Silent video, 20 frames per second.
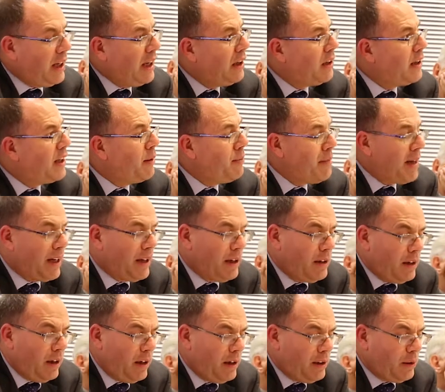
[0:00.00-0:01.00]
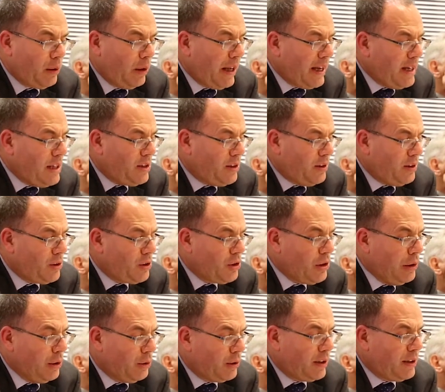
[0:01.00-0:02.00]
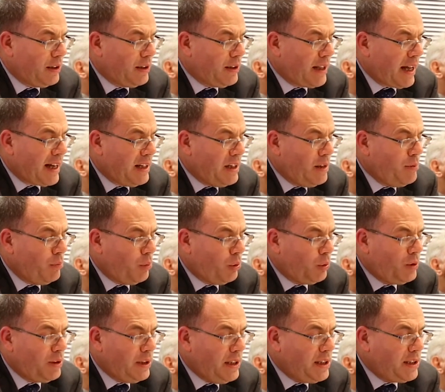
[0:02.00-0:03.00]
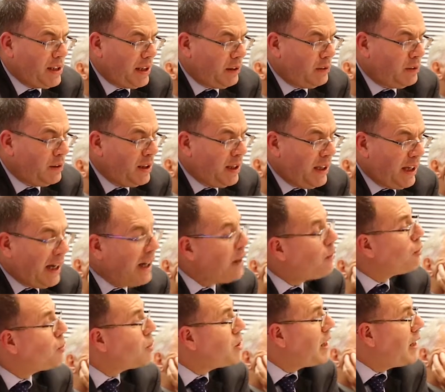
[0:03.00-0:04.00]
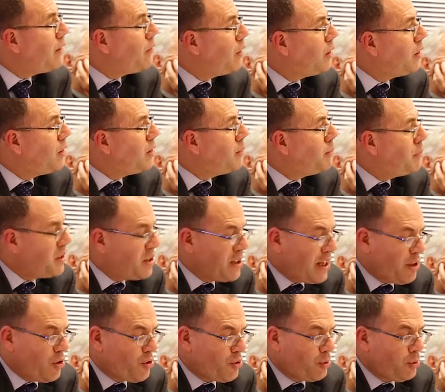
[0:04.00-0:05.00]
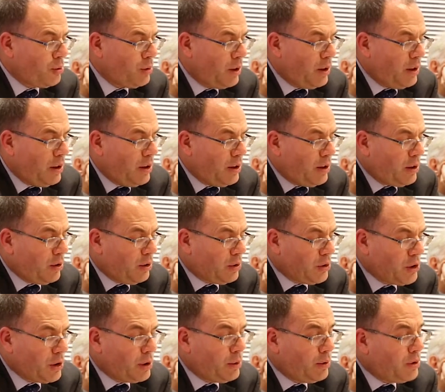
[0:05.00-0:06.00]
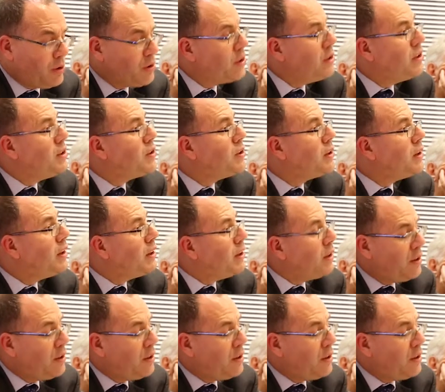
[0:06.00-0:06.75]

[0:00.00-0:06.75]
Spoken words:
I'll come back a little later to look at that in more detail and also to have a look at the potential consequences